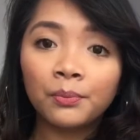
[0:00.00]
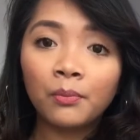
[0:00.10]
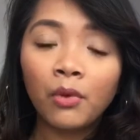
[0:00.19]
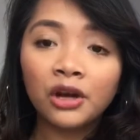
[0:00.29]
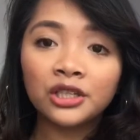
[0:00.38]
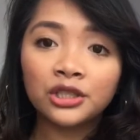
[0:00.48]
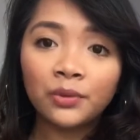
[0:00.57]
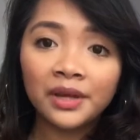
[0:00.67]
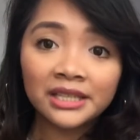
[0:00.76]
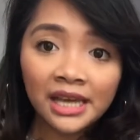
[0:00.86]
March
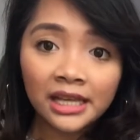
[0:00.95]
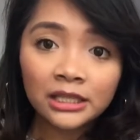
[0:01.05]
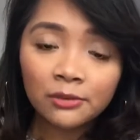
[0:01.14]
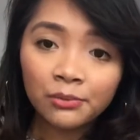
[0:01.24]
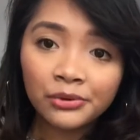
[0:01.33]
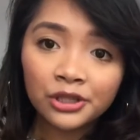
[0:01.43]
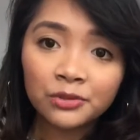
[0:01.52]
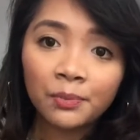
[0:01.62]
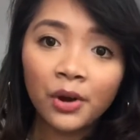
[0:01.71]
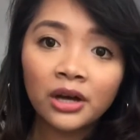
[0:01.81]
2018
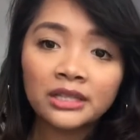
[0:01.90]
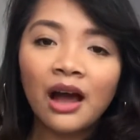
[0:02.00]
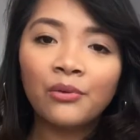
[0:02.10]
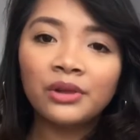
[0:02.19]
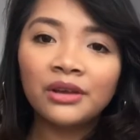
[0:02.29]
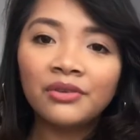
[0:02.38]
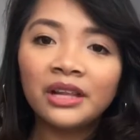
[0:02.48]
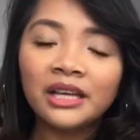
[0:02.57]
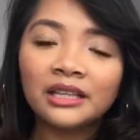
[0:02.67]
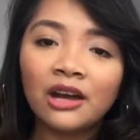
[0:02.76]
Birchbox, I will leave a
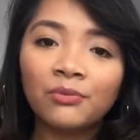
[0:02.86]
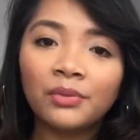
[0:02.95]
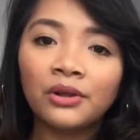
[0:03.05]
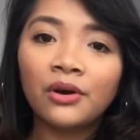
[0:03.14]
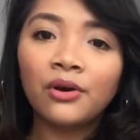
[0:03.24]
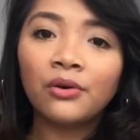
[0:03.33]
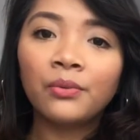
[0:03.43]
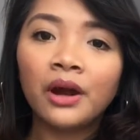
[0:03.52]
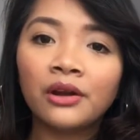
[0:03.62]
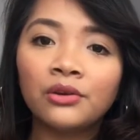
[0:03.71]
link down below
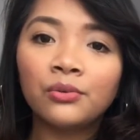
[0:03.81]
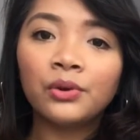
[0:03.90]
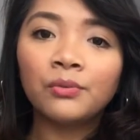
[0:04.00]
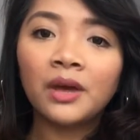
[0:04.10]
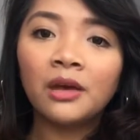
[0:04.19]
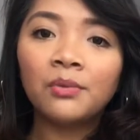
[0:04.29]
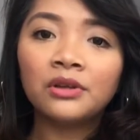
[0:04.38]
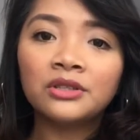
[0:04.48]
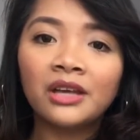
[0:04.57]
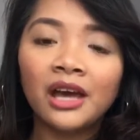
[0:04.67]
where you will be
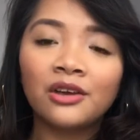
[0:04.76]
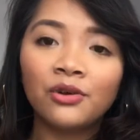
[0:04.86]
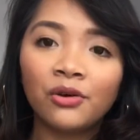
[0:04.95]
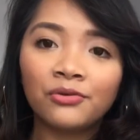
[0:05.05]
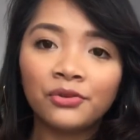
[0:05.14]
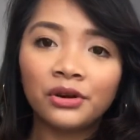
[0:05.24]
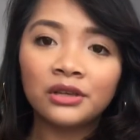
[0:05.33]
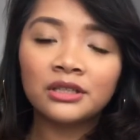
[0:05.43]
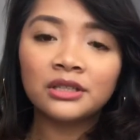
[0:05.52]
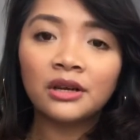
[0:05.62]
able to get your
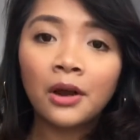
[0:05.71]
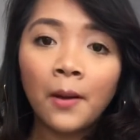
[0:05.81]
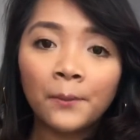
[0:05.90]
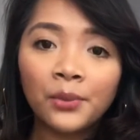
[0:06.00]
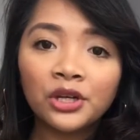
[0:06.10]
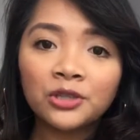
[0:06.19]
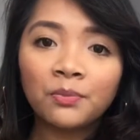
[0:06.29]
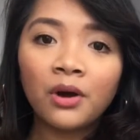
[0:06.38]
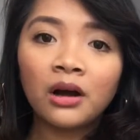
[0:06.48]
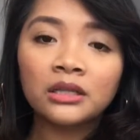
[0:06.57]
first
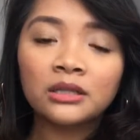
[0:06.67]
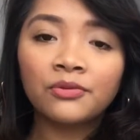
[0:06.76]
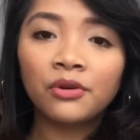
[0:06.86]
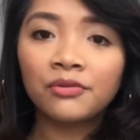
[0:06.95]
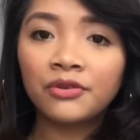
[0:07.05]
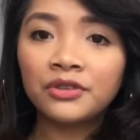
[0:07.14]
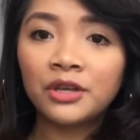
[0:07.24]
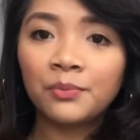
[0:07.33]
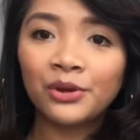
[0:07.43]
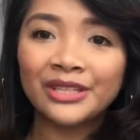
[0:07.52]
Birchbox for
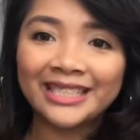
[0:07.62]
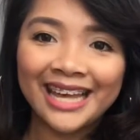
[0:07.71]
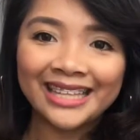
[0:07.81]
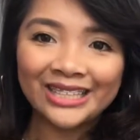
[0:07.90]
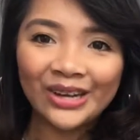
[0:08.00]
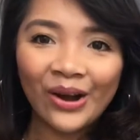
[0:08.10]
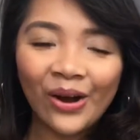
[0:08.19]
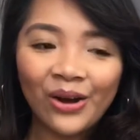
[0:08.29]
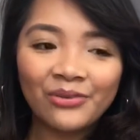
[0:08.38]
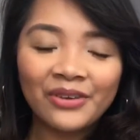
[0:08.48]
50%
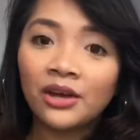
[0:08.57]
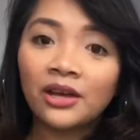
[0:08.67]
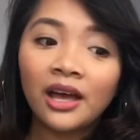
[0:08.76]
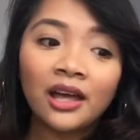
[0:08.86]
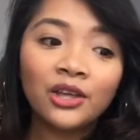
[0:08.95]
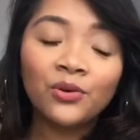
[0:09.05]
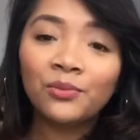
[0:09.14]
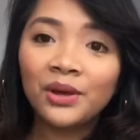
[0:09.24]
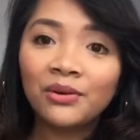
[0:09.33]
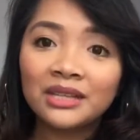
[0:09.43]
off, and you
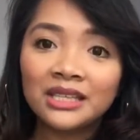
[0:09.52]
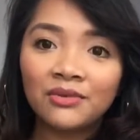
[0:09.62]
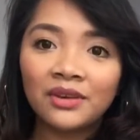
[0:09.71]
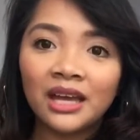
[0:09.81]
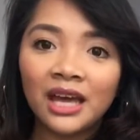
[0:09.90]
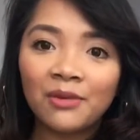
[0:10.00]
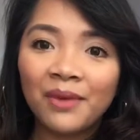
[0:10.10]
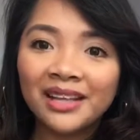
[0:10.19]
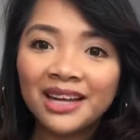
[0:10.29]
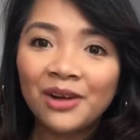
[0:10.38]
will be receiving a
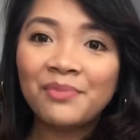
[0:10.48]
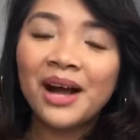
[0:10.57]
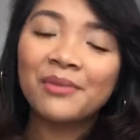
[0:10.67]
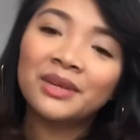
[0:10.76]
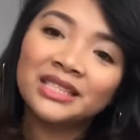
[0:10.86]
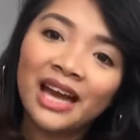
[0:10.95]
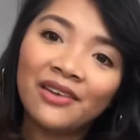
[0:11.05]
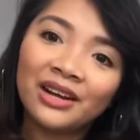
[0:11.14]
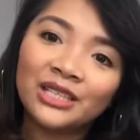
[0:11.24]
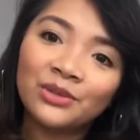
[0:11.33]
BADgal BANG
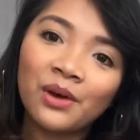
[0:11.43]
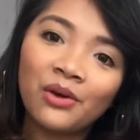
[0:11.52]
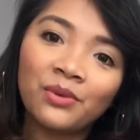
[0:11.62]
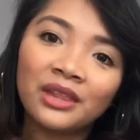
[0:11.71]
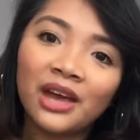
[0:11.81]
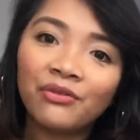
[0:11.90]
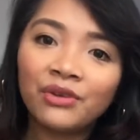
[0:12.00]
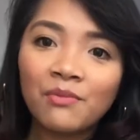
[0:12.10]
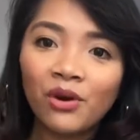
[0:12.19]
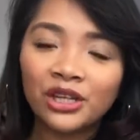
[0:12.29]
mascara as well with
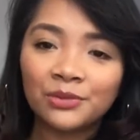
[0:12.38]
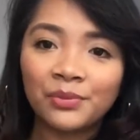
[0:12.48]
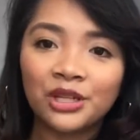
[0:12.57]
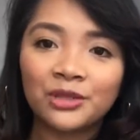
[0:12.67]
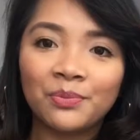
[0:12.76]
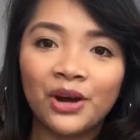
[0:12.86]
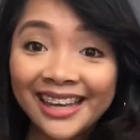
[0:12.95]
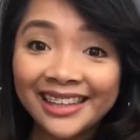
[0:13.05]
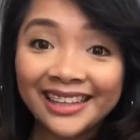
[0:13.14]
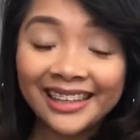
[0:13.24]
every March
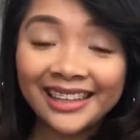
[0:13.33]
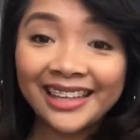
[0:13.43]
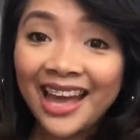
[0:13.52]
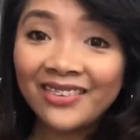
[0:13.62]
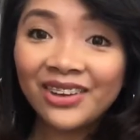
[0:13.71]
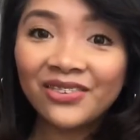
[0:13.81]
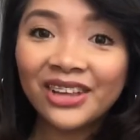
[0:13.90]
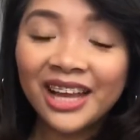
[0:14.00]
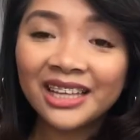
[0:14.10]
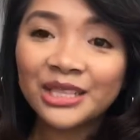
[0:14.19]
Birchbox. Yeah, if
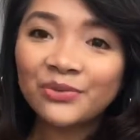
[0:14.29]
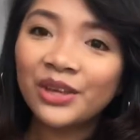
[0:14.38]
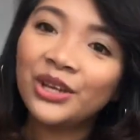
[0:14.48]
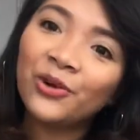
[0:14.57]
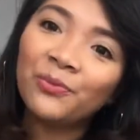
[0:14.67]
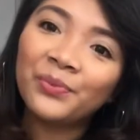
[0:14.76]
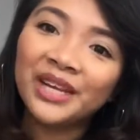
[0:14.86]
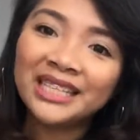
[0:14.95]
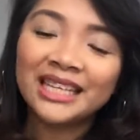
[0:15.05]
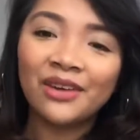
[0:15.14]
you like this video,
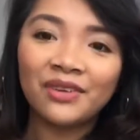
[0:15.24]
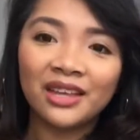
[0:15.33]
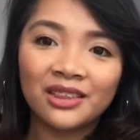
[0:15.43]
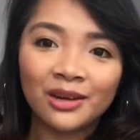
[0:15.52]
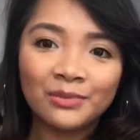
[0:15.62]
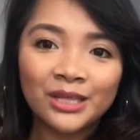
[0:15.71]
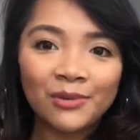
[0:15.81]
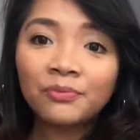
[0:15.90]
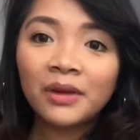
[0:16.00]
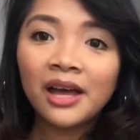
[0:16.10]
please give it a thumbs
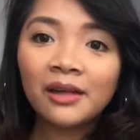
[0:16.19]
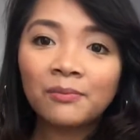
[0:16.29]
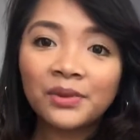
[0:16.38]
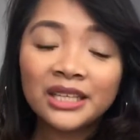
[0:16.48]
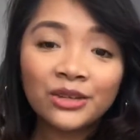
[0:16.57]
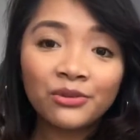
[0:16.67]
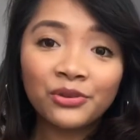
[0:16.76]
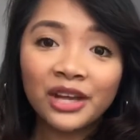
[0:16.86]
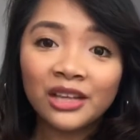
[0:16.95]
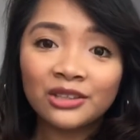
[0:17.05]
up, and please don't
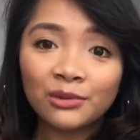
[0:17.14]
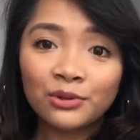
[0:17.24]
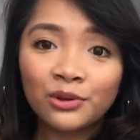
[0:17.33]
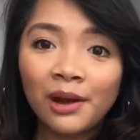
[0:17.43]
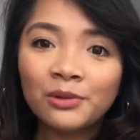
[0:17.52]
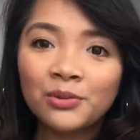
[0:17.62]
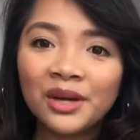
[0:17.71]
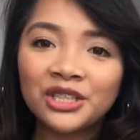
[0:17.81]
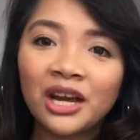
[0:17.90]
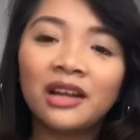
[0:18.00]
forget to subscribe to
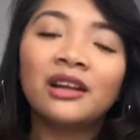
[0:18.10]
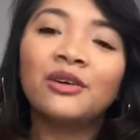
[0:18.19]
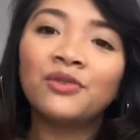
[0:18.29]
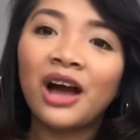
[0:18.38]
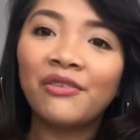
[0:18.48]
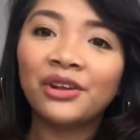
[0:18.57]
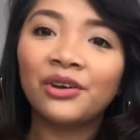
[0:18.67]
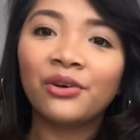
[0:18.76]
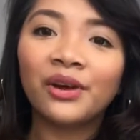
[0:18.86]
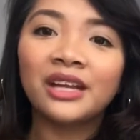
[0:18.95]
my channel if you
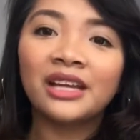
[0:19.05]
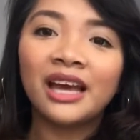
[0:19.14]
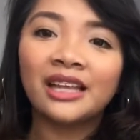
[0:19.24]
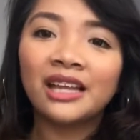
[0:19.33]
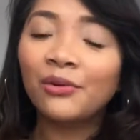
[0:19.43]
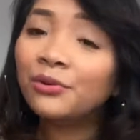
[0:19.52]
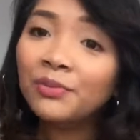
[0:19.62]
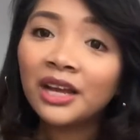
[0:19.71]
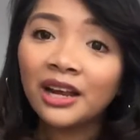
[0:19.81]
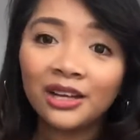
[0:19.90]
haven't already, and that
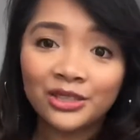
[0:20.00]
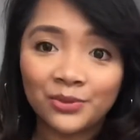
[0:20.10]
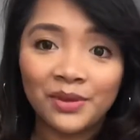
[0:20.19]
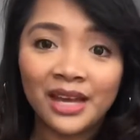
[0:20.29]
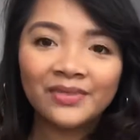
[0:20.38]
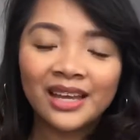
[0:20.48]
would mean a lot to me.